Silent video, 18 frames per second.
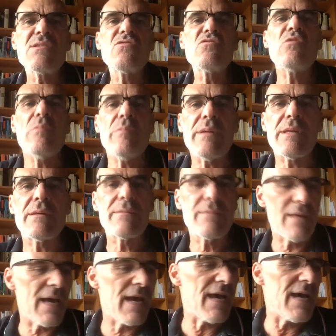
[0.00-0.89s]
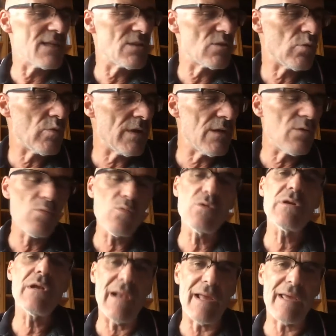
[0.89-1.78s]
to be, as we
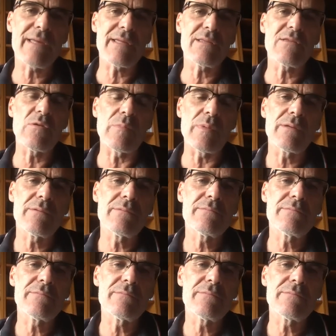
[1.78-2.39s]
would like it to be.